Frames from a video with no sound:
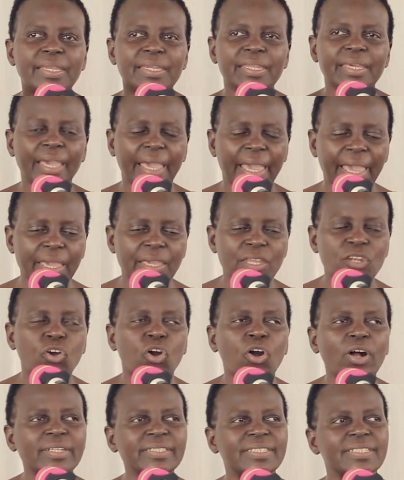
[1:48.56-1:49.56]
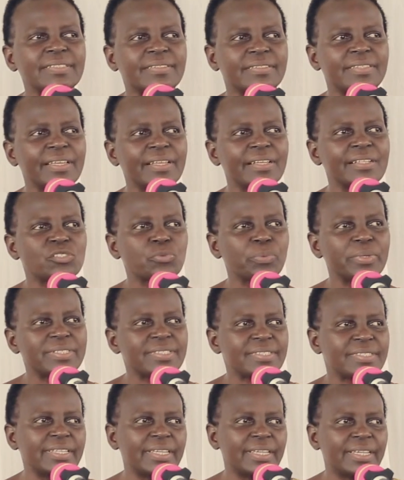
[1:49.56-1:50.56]
in all these things, we
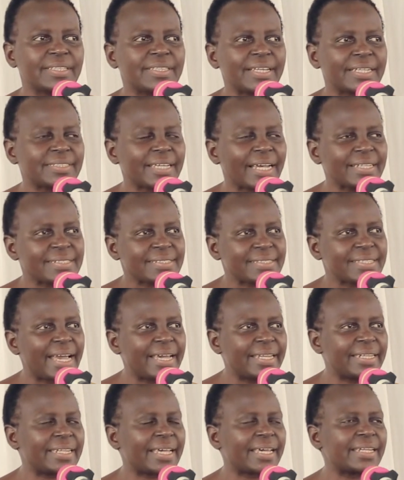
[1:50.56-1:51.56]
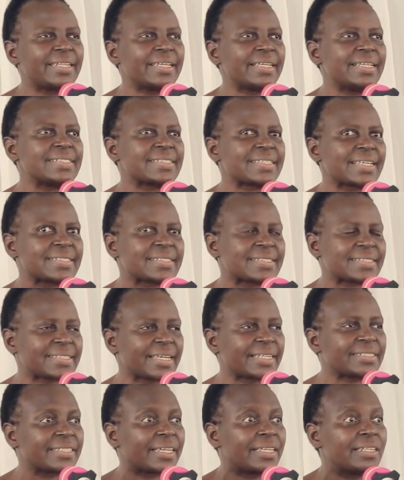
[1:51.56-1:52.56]
see that a standard is a
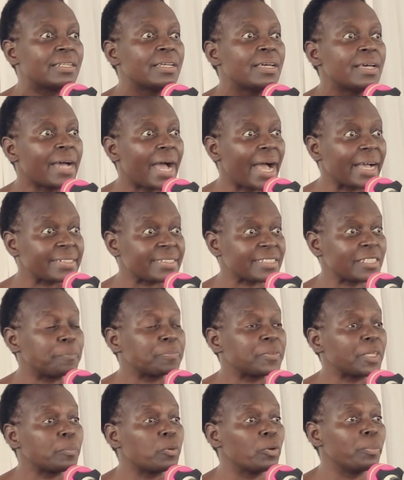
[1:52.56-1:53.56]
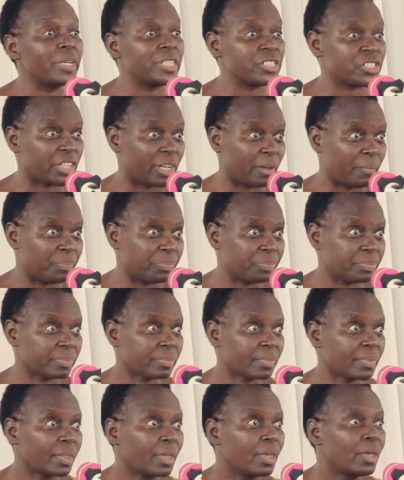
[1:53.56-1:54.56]
certain acceptable measure.
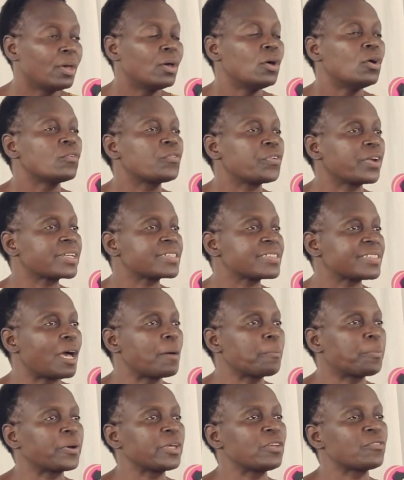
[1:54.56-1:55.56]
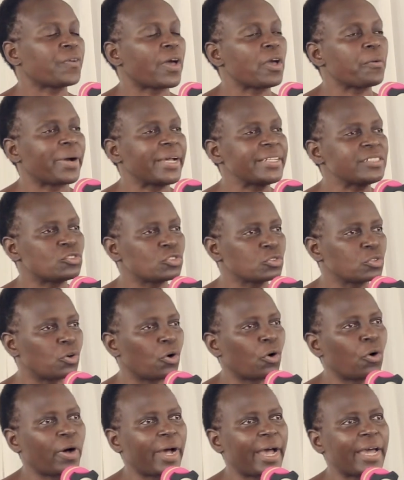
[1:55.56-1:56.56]
For example, if I want to
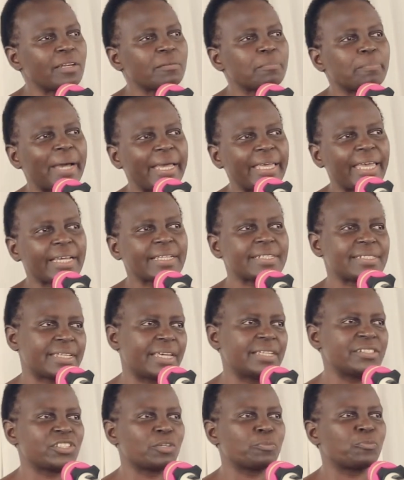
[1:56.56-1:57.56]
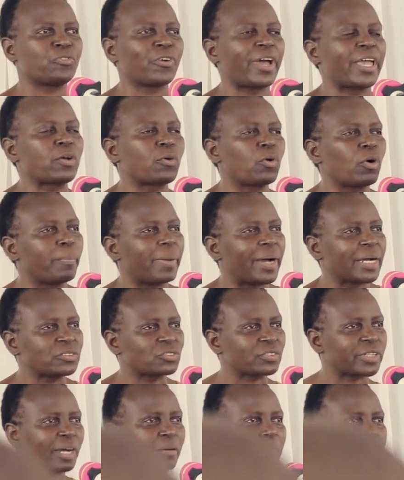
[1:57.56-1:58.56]
go and buy a kitenje before I go back
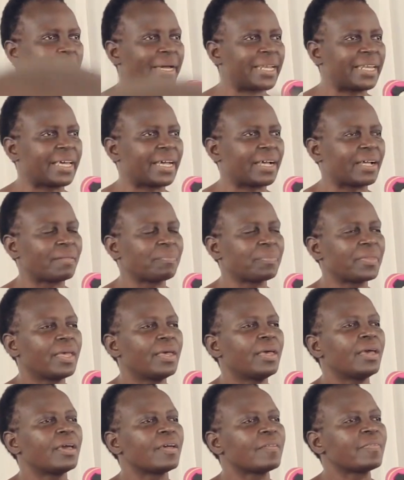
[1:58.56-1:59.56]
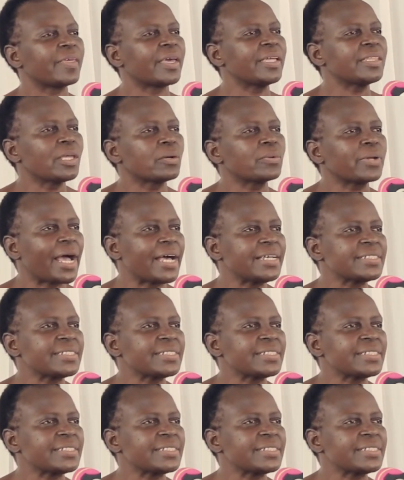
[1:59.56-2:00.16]
to Kampala, then they will